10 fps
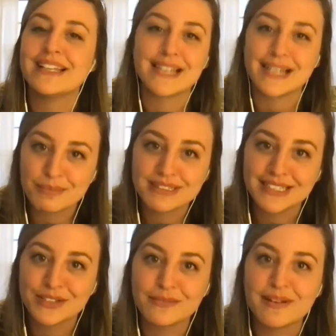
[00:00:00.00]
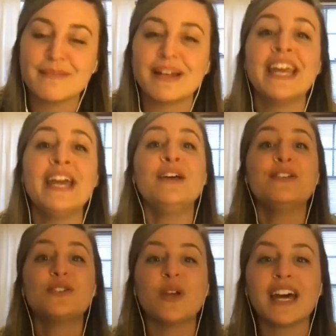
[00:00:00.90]
It's not going to protect you from anybody.
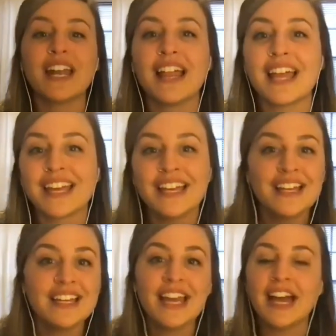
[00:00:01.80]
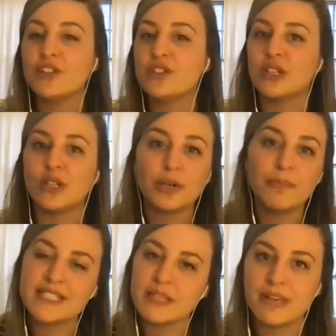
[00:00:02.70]
So you got to like yeah, just learn
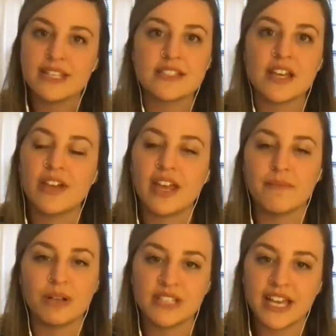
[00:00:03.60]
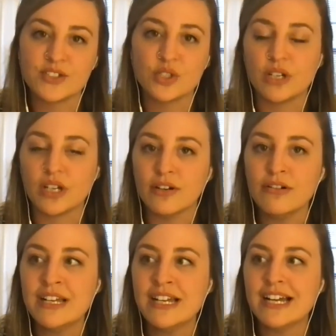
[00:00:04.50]
bits and pieces of it and build it as you go.